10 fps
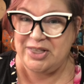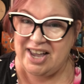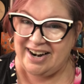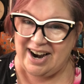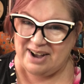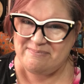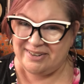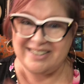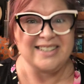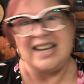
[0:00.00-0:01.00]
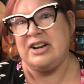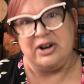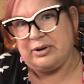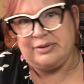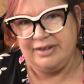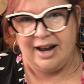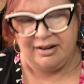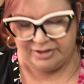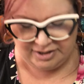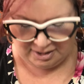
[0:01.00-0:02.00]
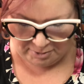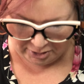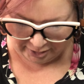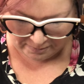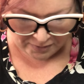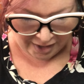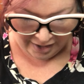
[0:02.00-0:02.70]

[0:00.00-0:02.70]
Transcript: when that happens because I know, yeah, I'll just keep going.